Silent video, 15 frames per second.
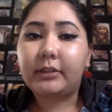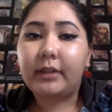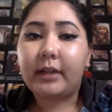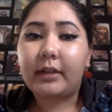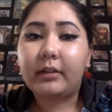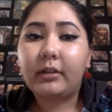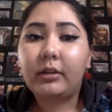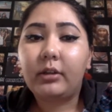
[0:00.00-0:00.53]

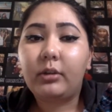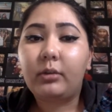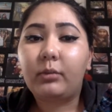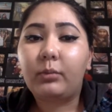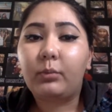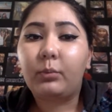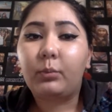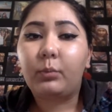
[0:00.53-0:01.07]
that
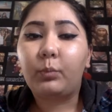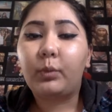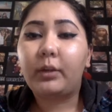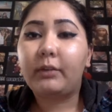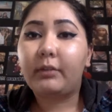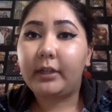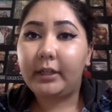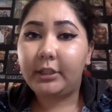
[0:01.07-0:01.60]

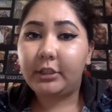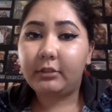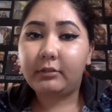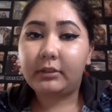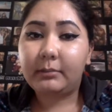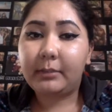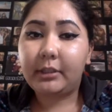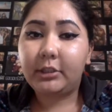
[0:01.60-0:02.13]
whatever age I
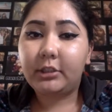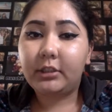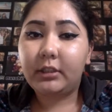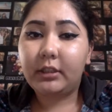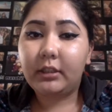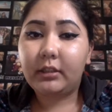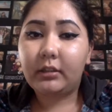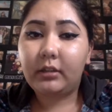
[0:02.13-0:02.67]
was
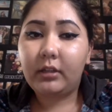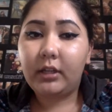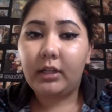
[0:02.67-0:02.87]
mentioning,